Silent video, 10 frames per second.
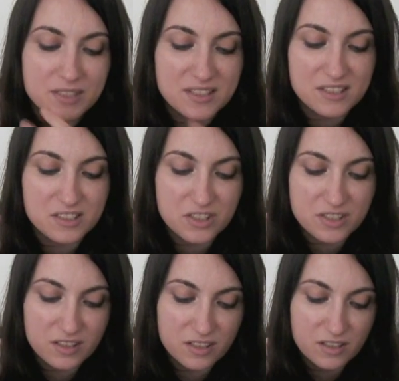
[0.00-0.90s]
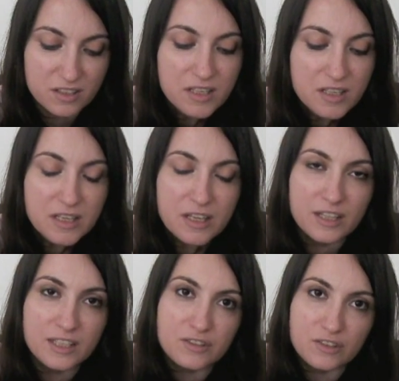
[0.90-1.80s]
This is just
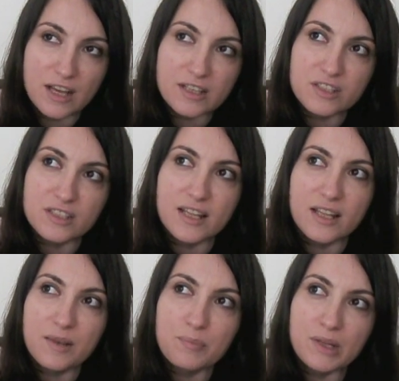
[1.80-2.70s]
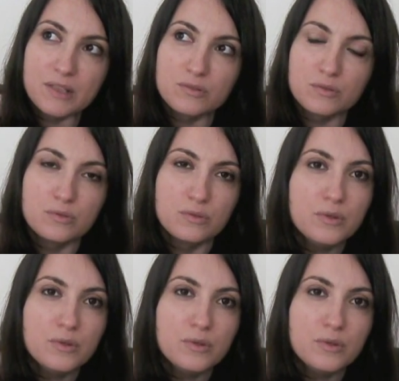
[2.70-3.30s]
an introduction, and I plan to do